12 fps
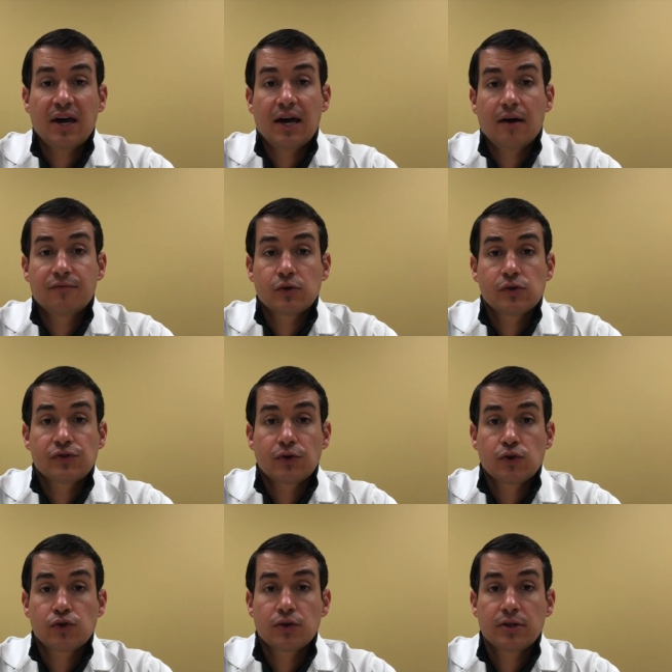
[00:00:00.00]
after
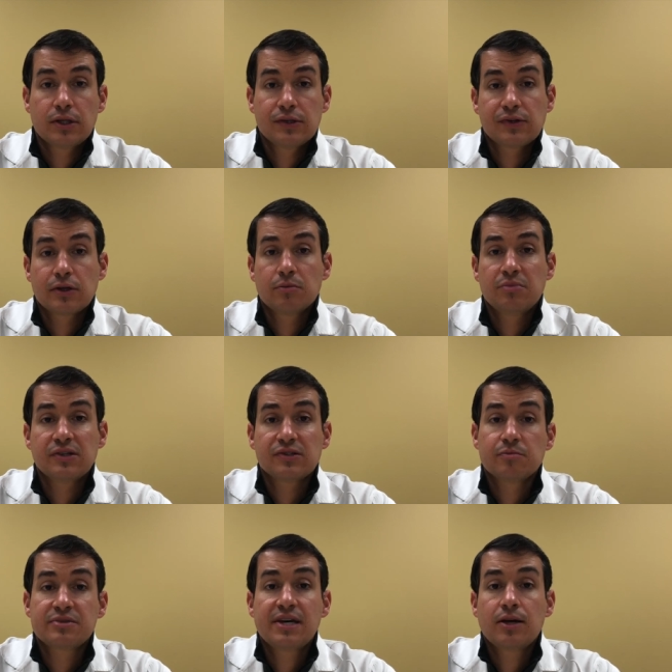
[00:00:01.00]
surgery is going to be
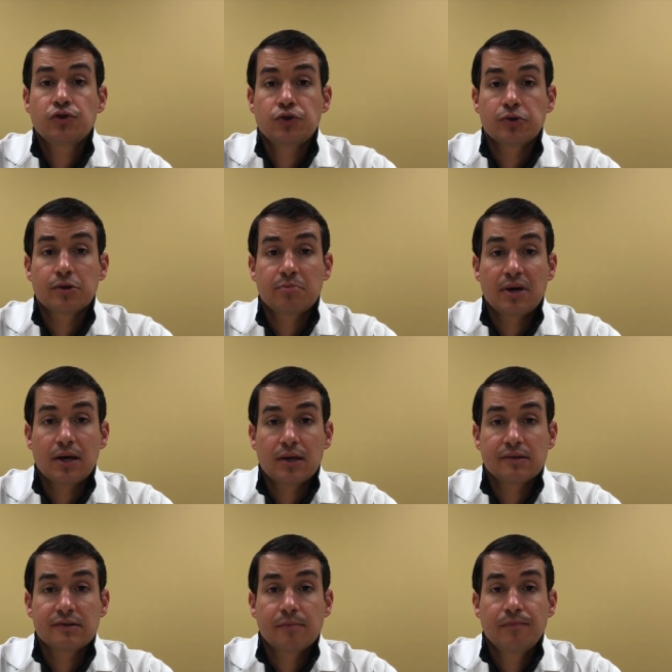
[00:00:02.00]
some TENS unit
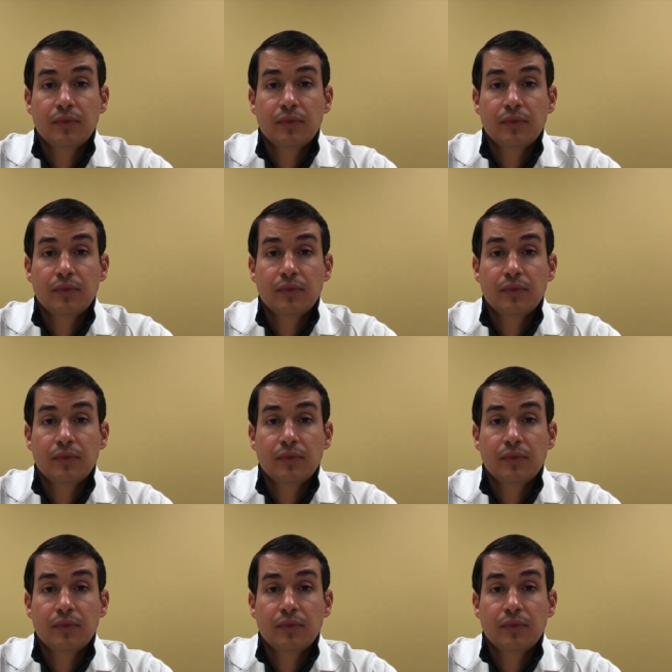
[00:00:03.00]
pads.